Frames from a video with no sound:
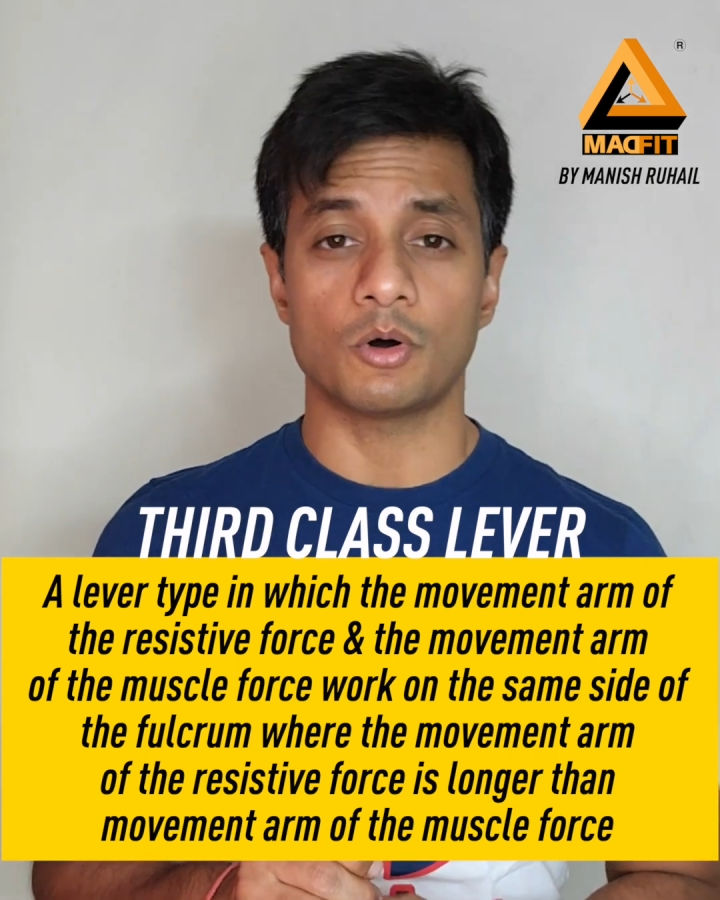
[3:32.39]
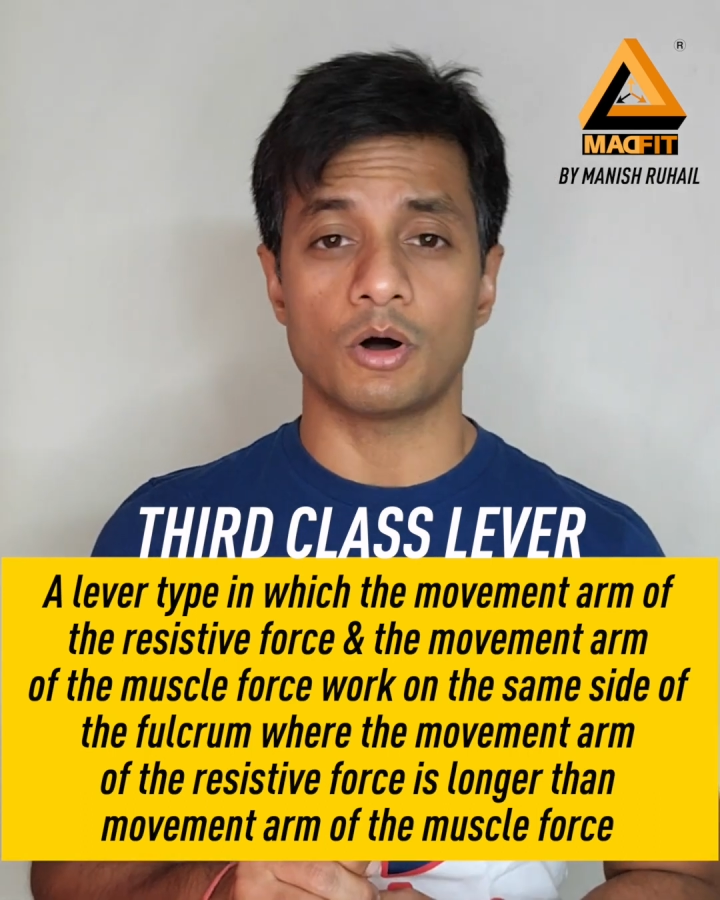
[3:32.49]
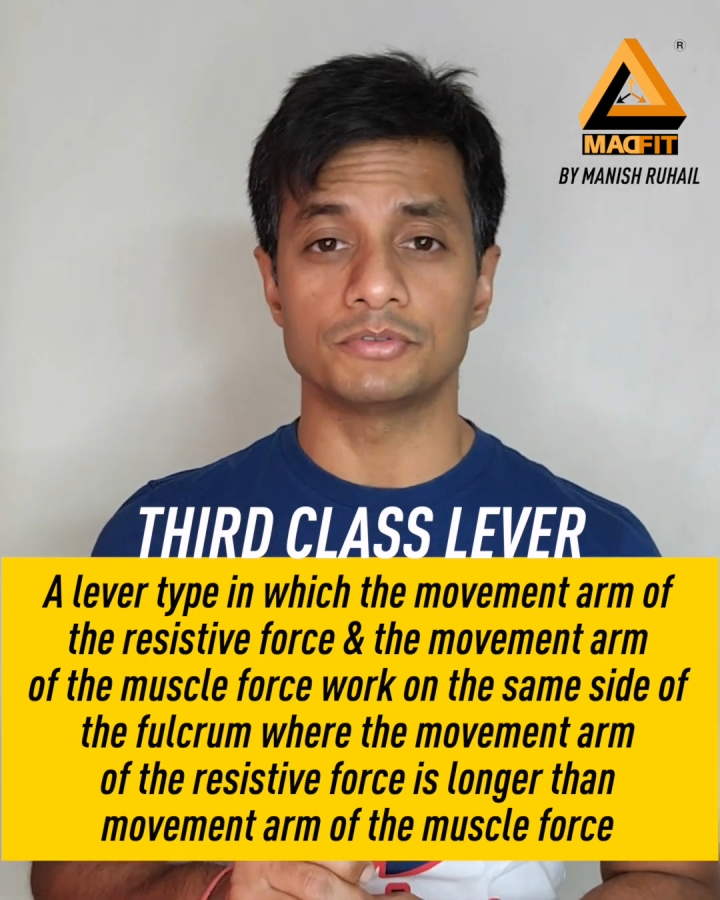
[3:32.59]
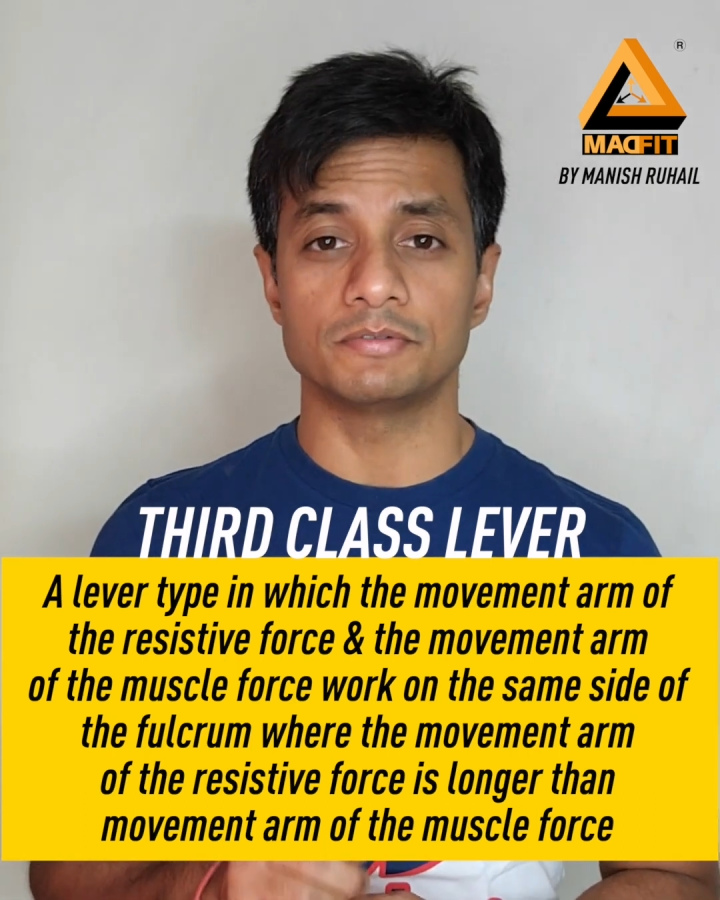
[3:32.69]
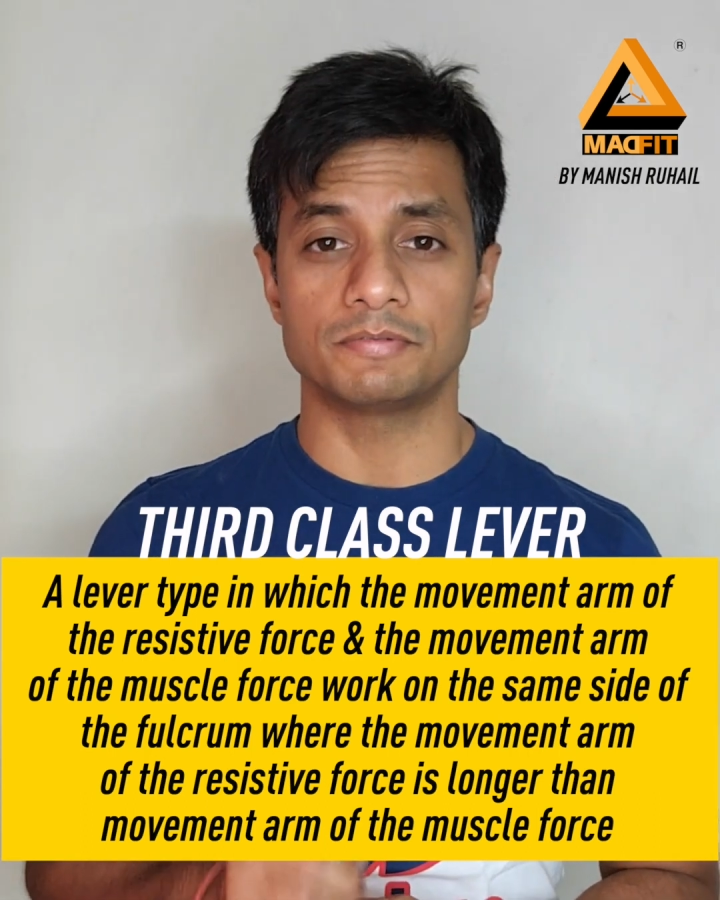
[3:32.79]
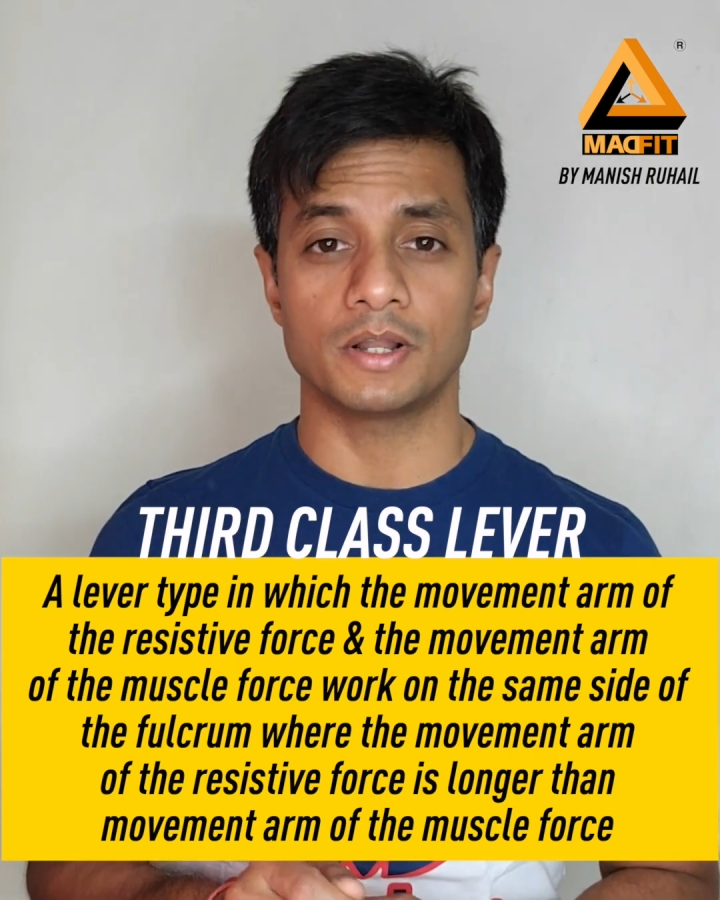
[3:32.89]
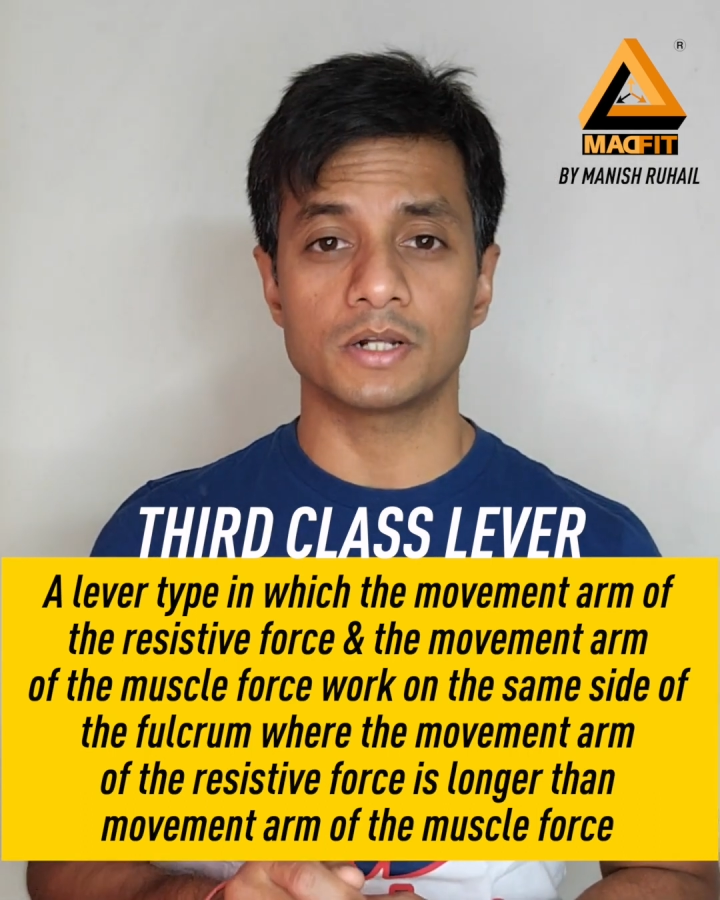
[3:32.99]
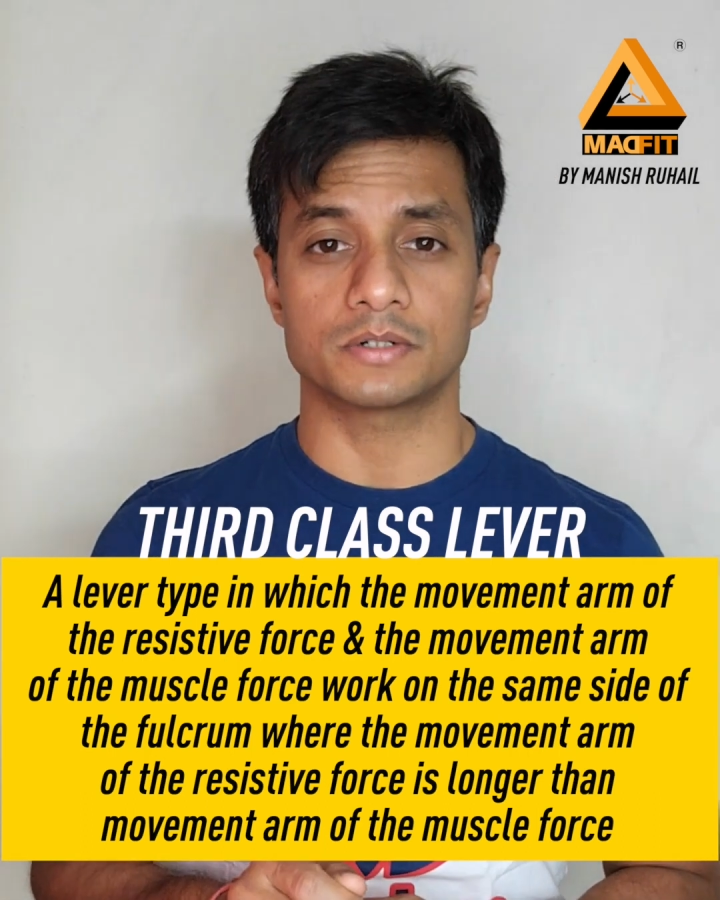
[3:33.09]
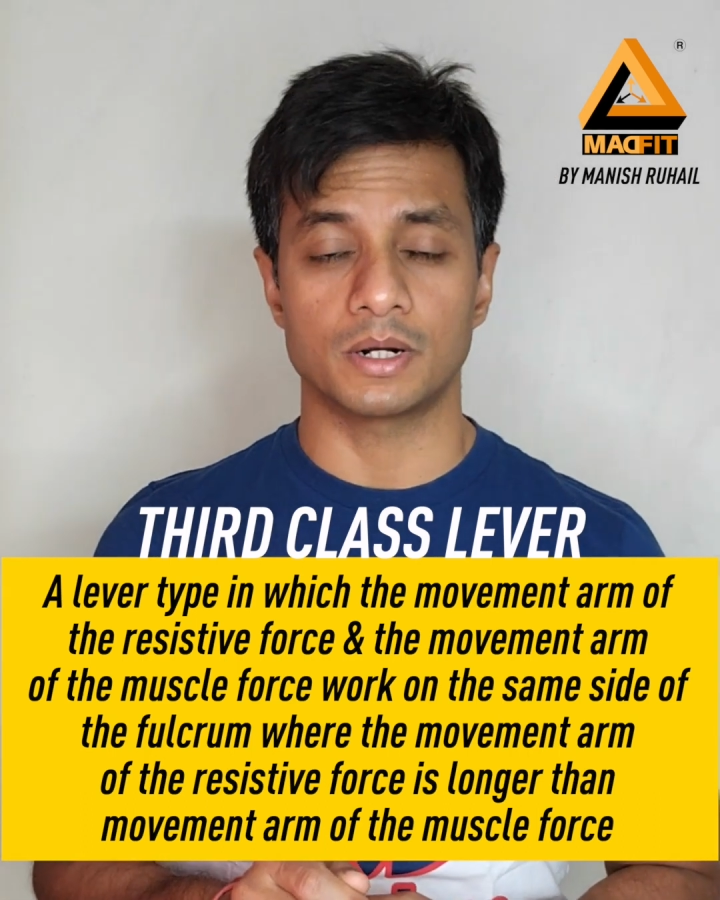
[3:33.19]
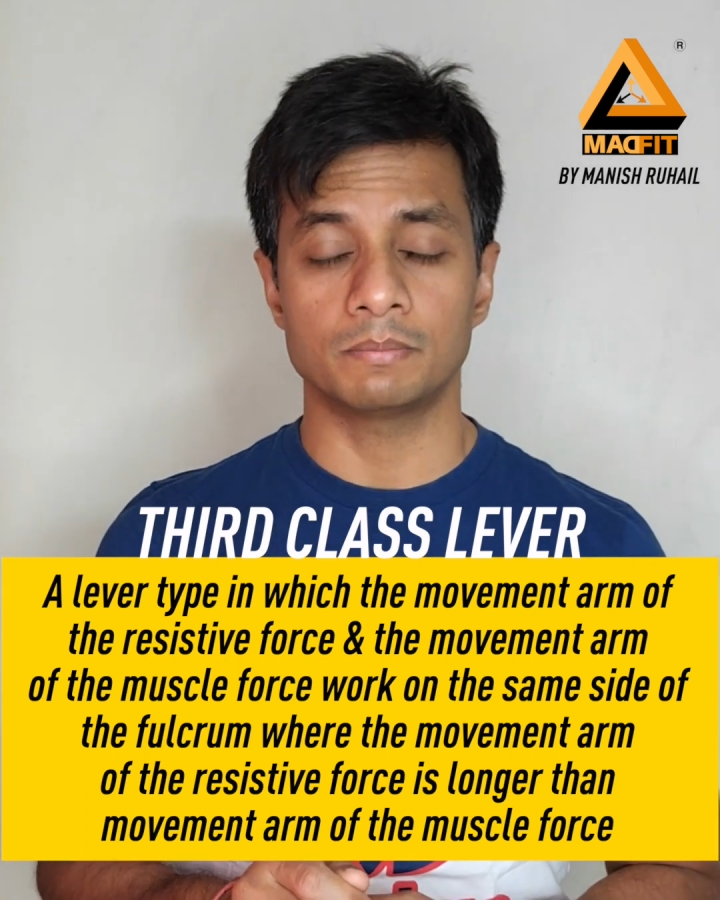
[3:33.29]
of the
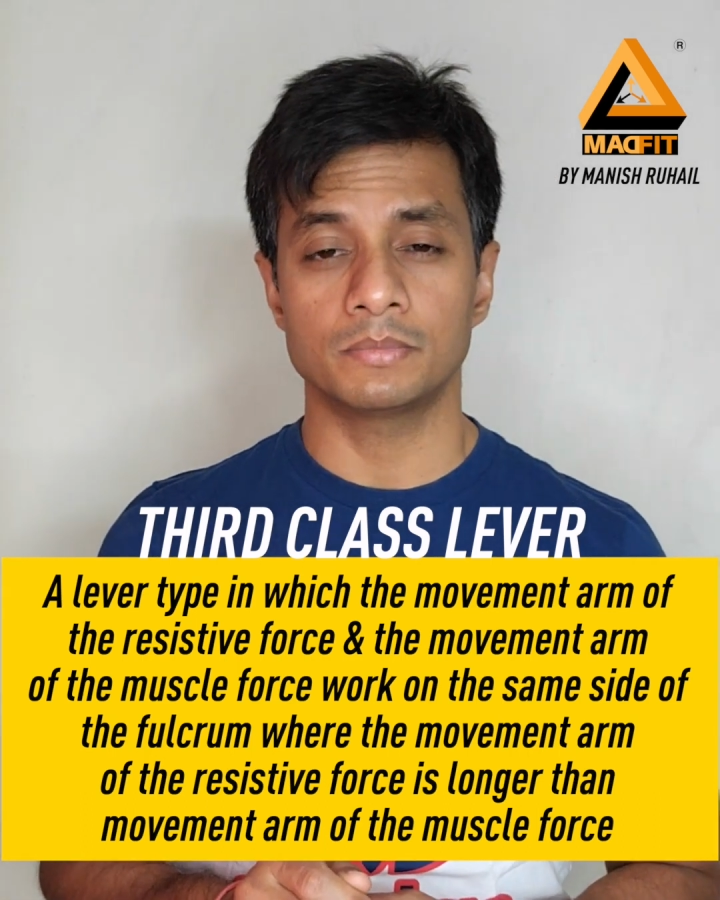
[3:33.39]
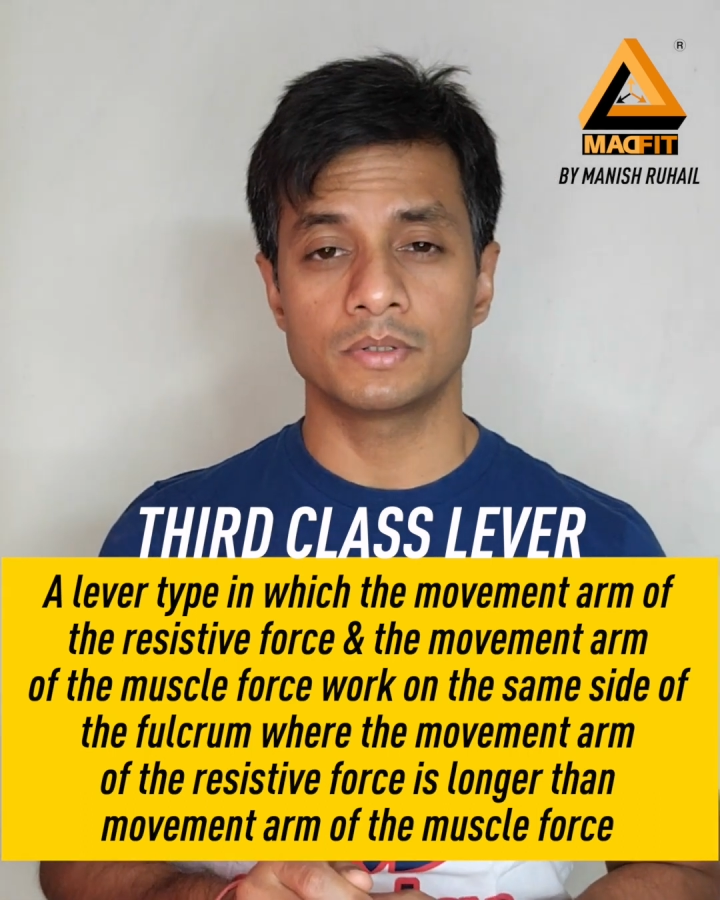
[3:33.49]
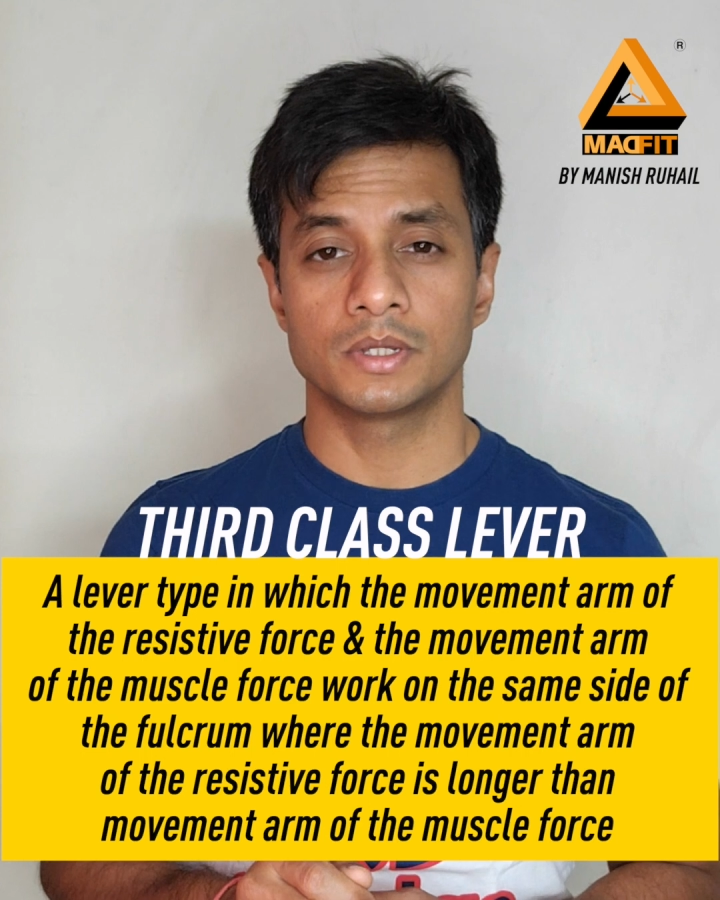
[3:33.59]
fulcrum,